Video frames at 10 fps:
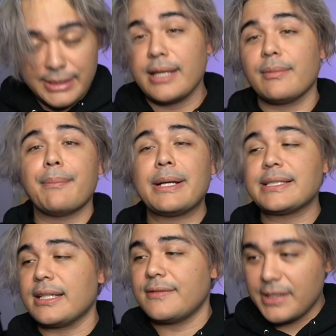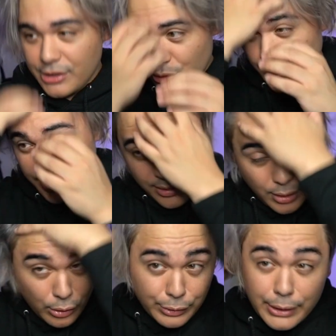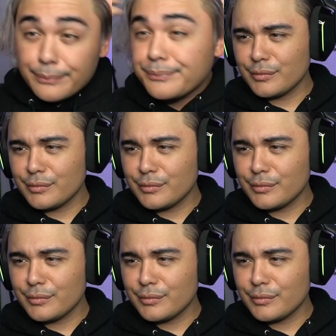get myself situated. Hold up.